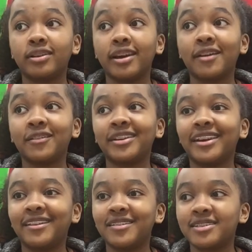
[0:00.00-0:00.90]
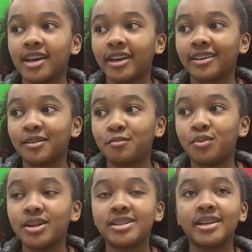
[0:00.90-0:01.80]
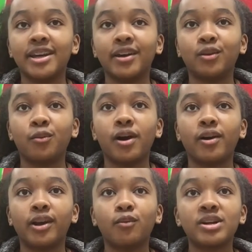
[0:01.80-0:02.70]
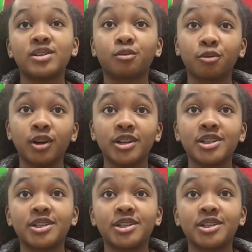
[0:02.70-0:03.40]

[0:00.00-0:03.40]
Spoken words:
Everything was like put together well and it wasn't rushed.